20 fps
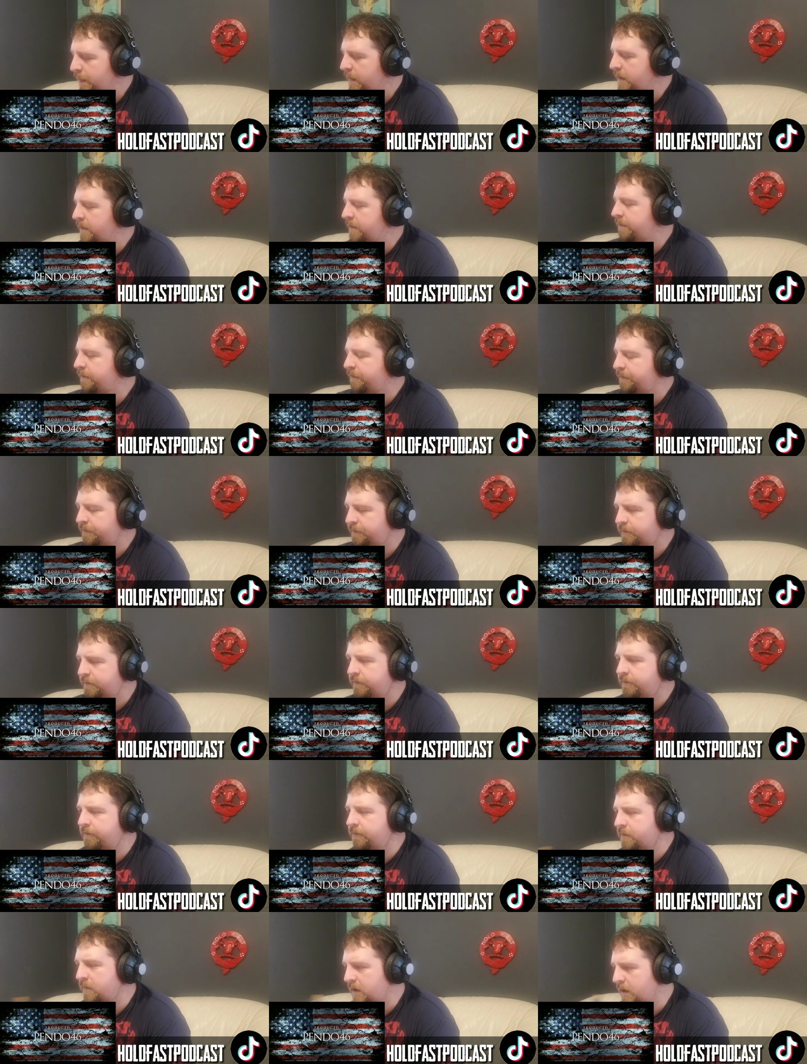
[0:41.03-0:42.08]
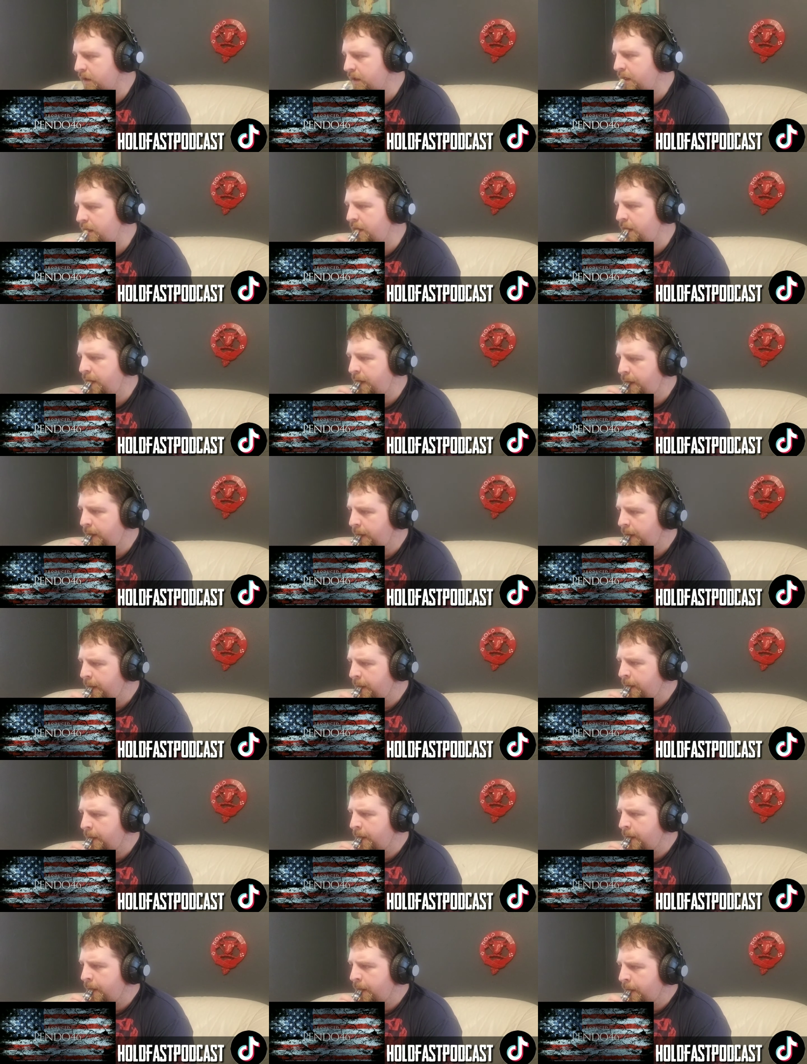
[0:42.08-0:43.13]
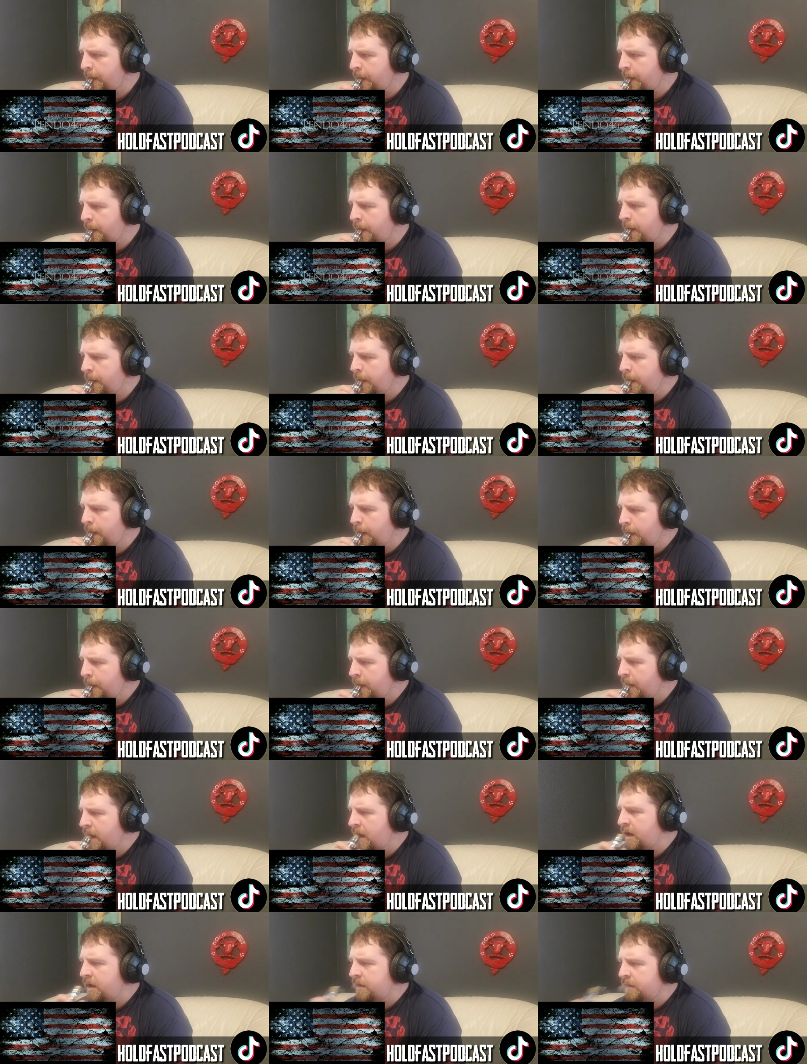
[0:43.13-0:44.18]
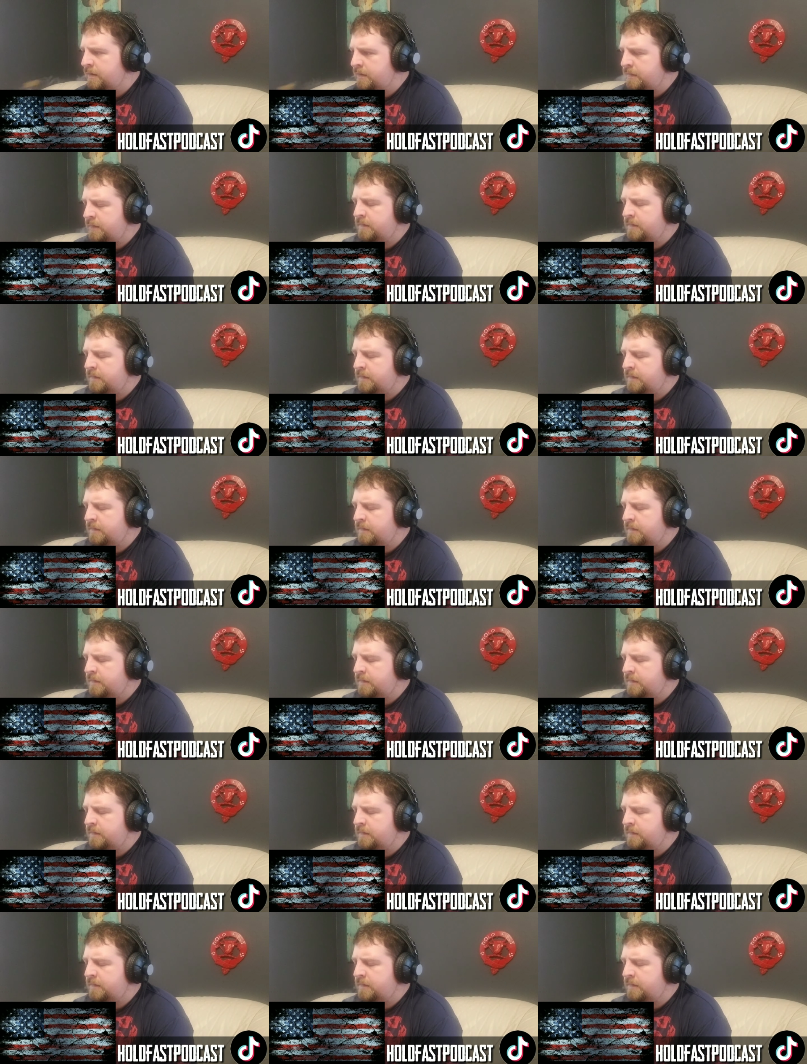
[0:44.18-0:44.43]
(no one is talking)